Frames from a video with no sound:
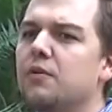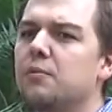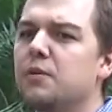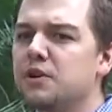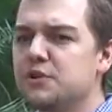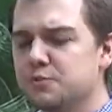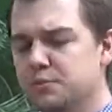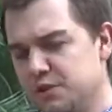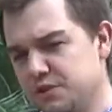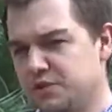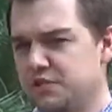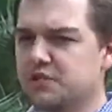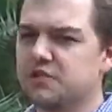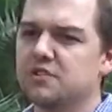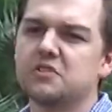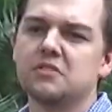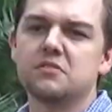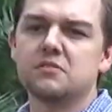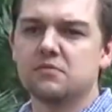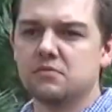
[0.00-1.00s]
and much
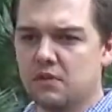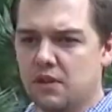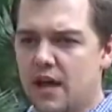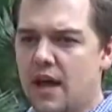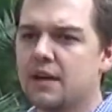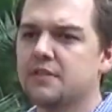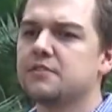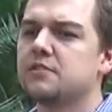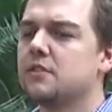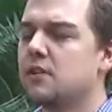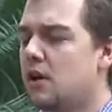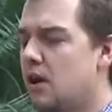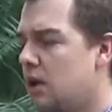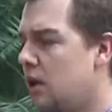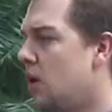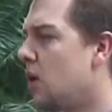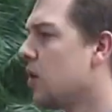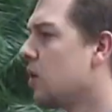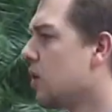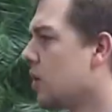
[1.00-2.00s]
richer and lasts a lot
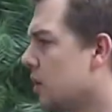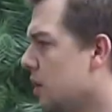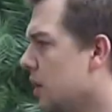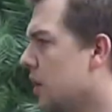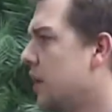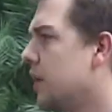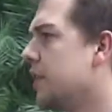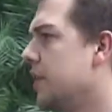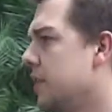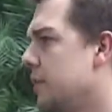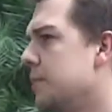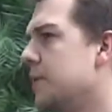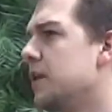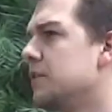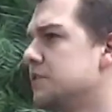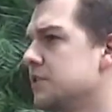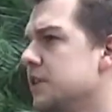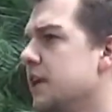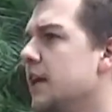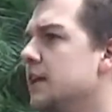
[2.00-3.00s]
longer uh, than the bells
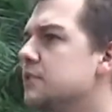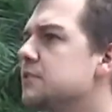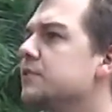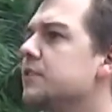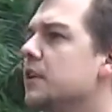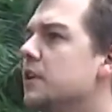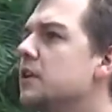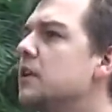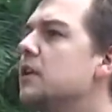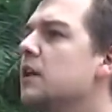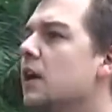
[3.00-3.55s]
in Gainesville.